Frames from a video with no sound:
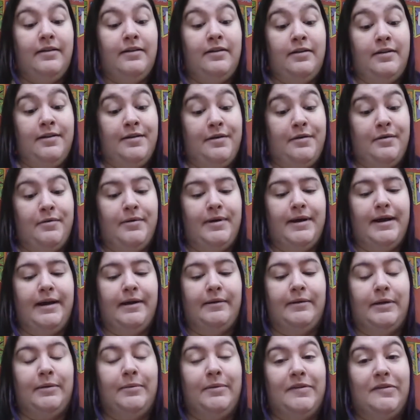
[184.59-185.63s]
No,
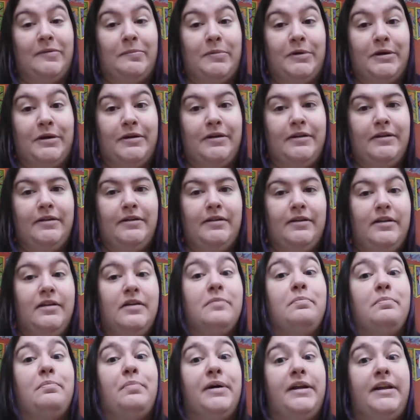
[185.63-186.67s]
Howie whispered,
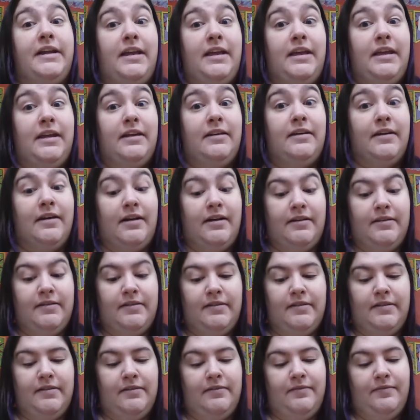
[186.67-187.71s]
but he
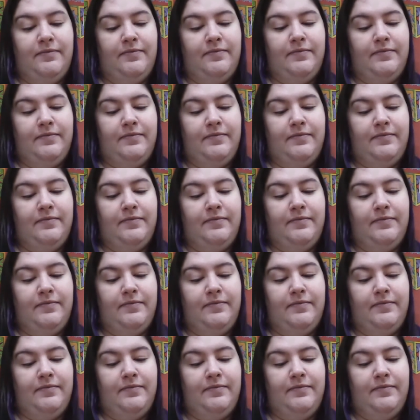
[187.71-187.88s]
does.